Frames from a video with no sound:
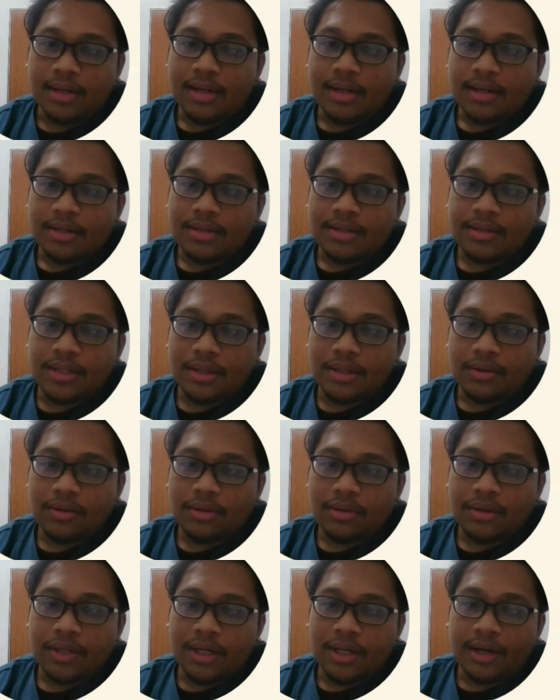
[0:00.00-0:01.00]
Okay,
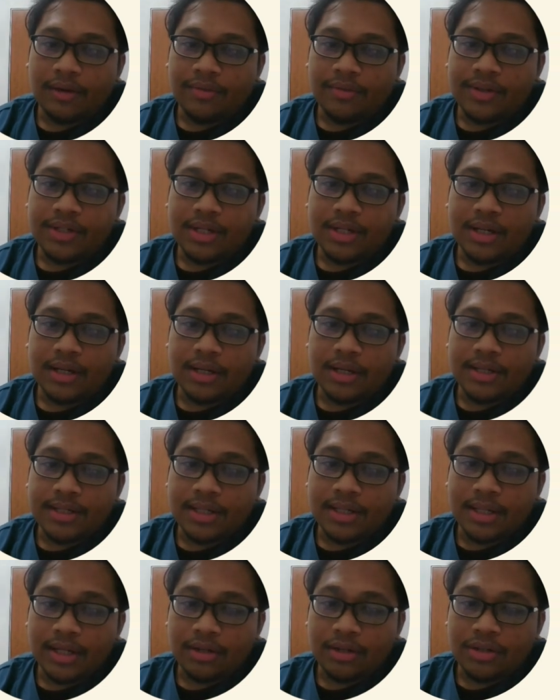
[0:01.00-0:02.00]
so the
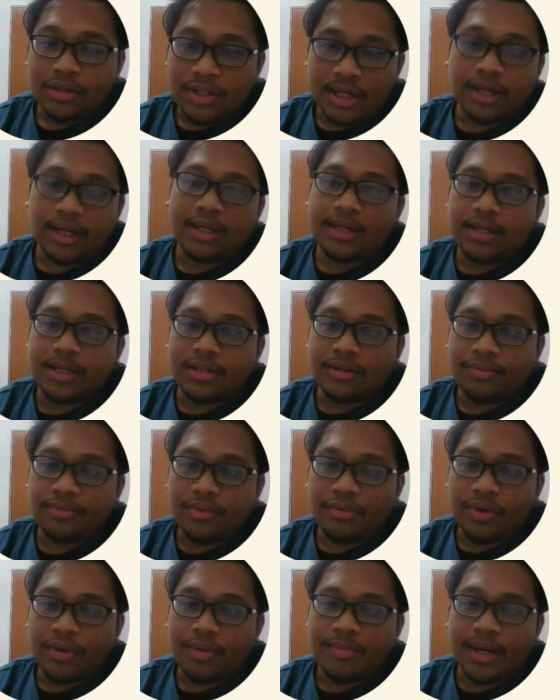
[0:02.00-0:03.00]
gravitational insecure
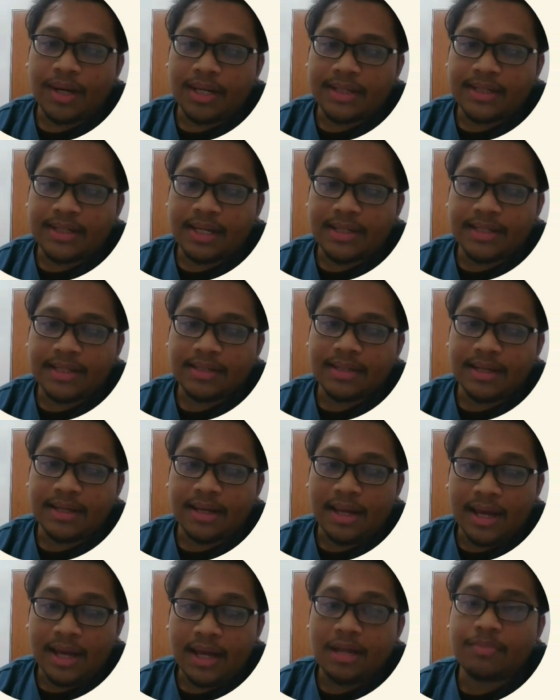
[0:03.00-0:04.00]
child is overwhelmed by
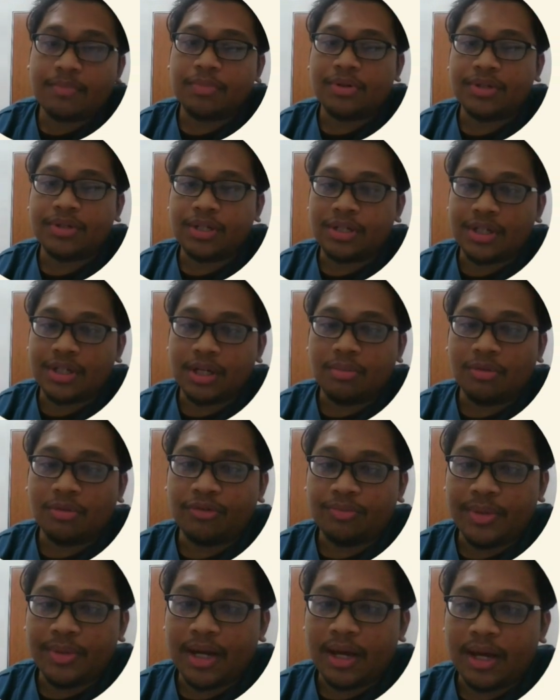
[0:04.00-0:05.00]
changes in head
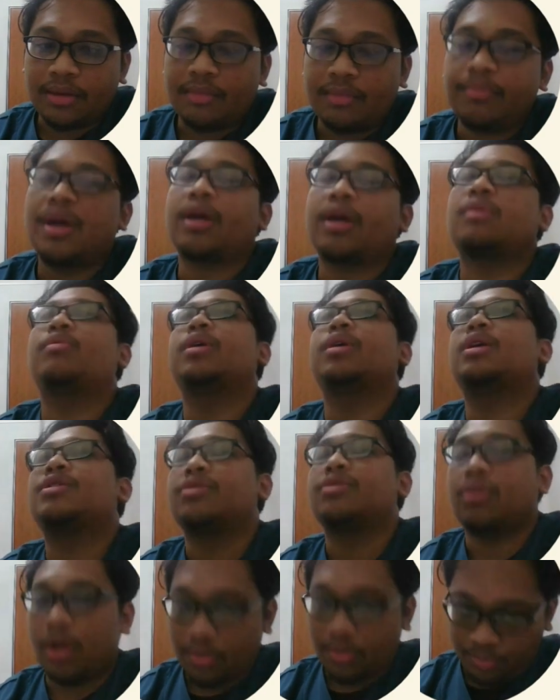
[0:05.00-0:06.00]
position, movement either
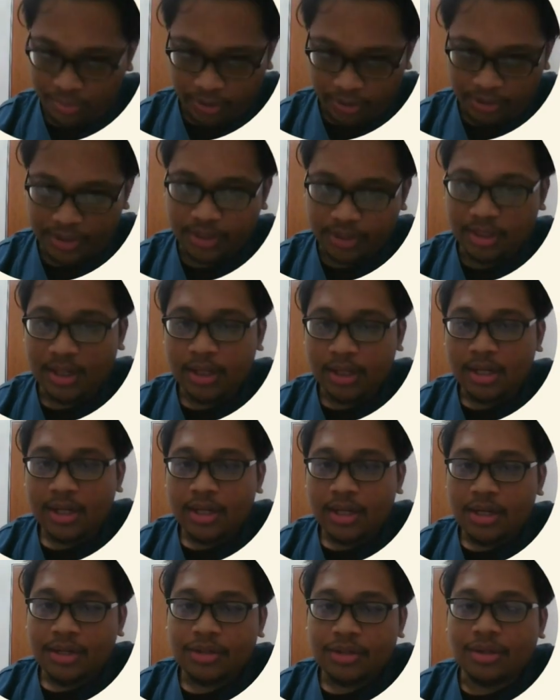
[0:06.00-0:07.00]
backwards or
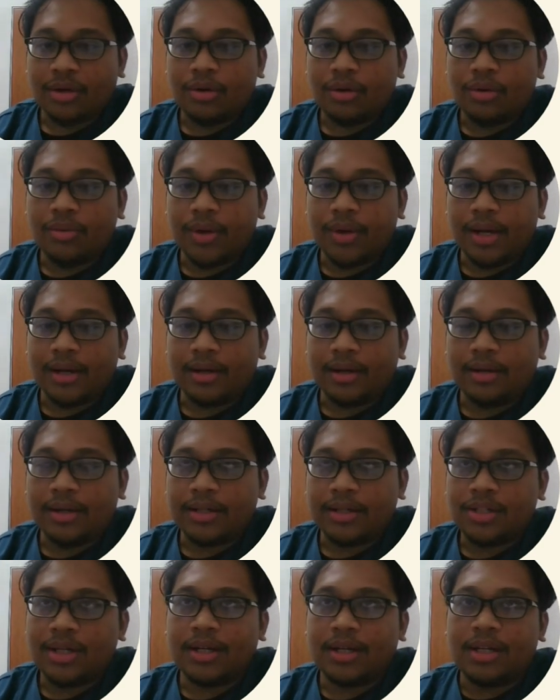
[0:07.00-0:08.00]
upwards. So
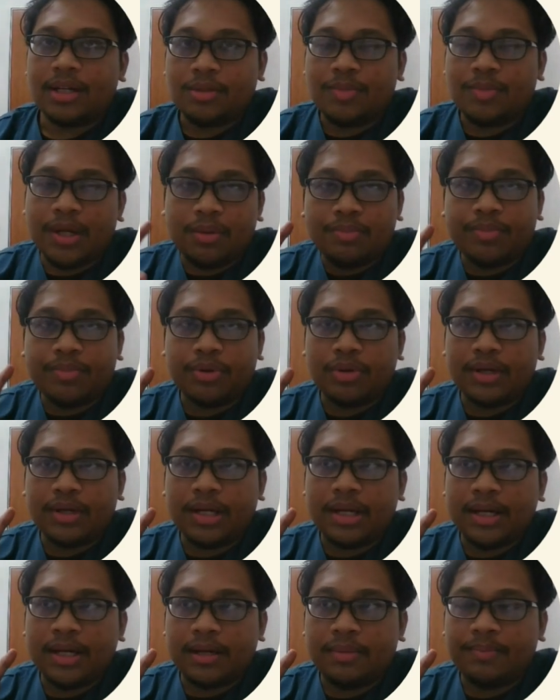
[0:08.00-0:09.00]
when the child is
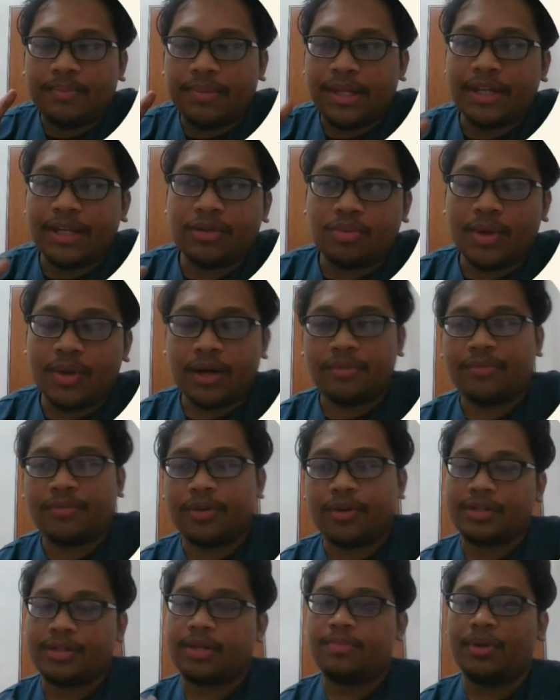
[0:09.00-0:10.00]
being put in a
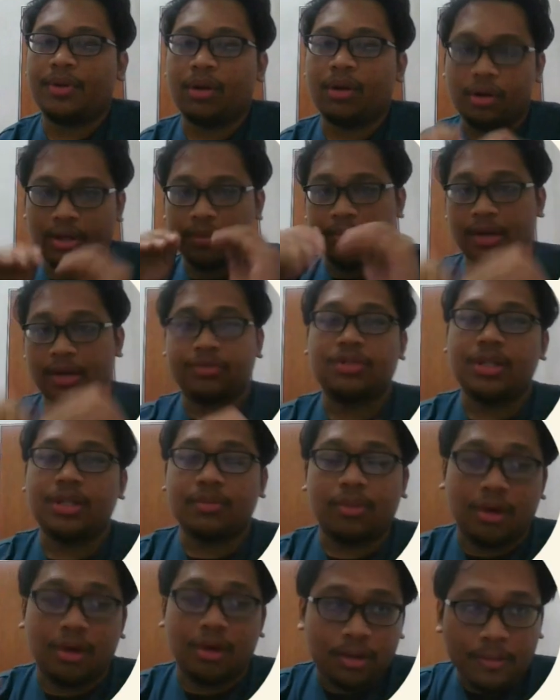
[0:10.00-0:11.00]
place where, for example, on a
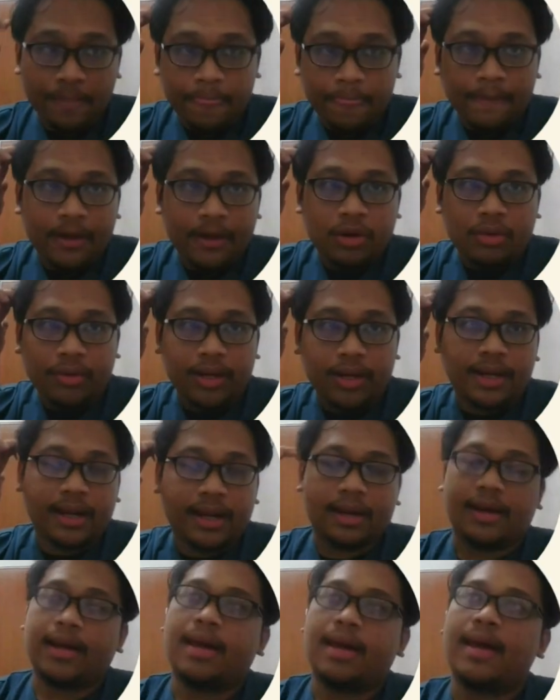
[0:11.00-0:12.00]
bouncing ball,
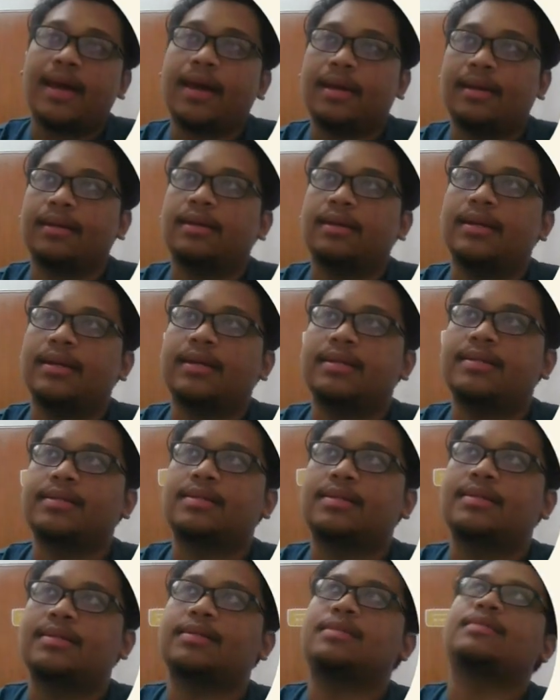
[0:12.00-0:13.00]
where their head
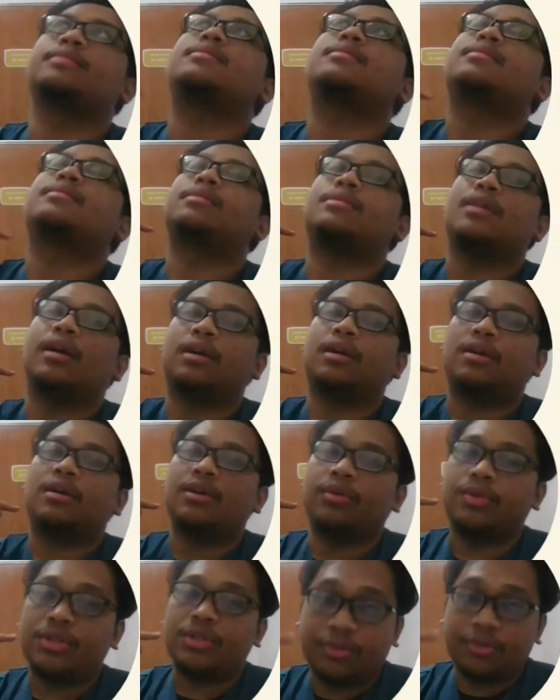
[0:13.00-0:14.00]
is
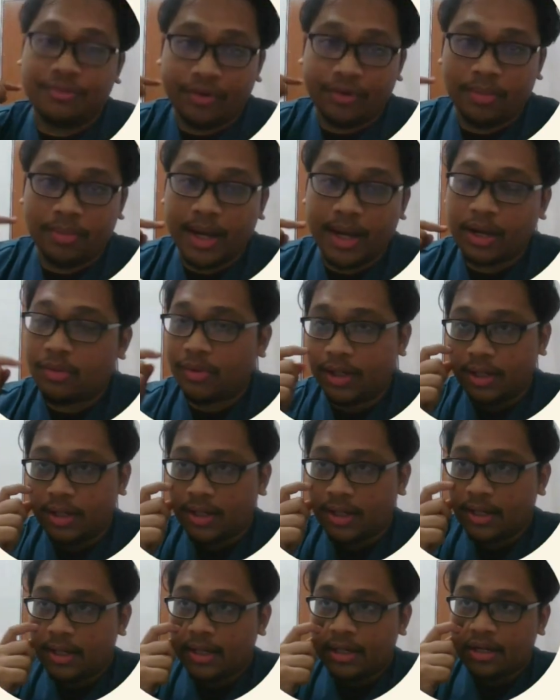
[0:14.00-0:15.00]
are going to fall
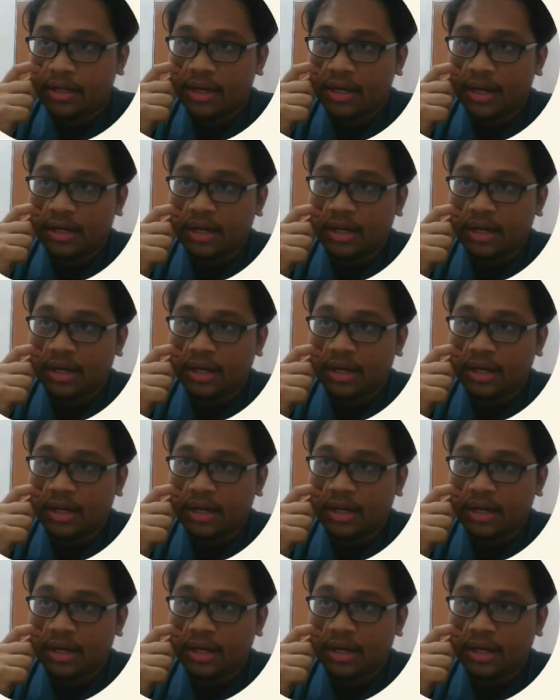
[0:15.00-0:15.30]
backward,